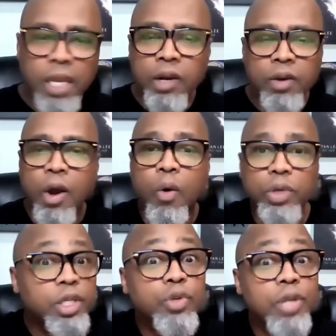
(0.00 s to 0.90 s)
You don't
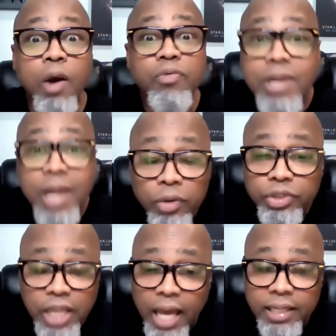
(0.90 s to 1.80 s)
know. You don't
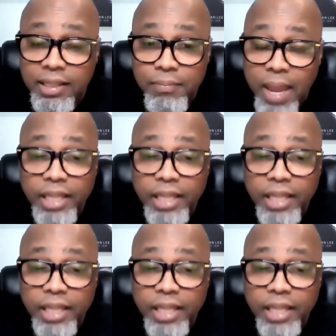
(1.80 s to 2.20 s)
know Jonathan